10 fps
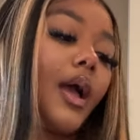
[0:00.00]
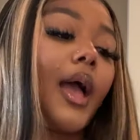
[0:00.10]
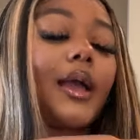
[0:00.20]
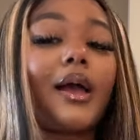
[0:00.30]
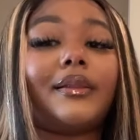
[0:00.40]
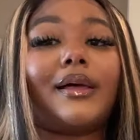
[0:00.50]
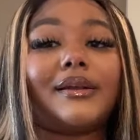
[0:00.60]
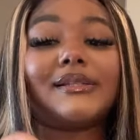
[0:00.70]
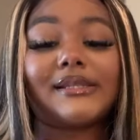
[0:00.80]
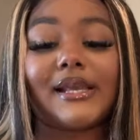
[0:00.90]
I got a lot
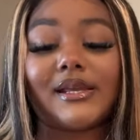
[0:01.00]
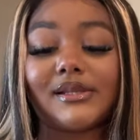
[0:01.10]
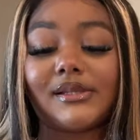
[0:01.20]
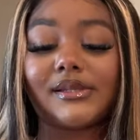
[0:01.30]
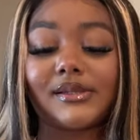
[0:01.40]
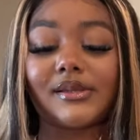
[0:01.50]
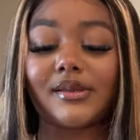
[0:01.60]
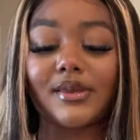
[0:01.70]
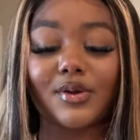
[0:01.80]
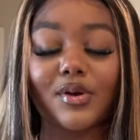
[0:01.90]
of
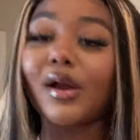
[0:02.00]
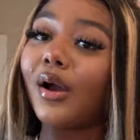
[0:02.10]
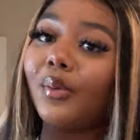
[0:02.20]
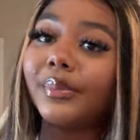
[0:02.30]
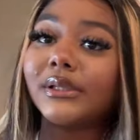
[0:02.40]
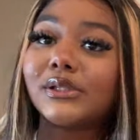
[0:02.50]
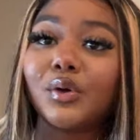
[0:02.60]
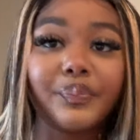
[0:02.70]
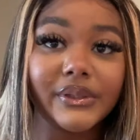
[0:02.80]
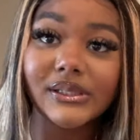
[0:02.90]
sets. You're gonna be
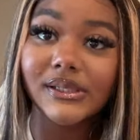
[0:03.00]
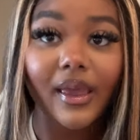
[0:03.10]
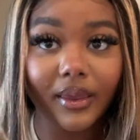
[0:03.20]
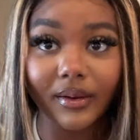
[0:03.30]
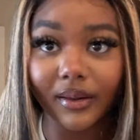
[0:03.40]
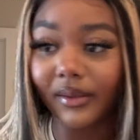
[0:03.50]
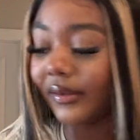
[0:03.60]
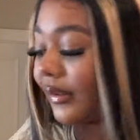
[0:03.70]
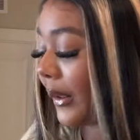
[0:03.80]
two-piece set in it.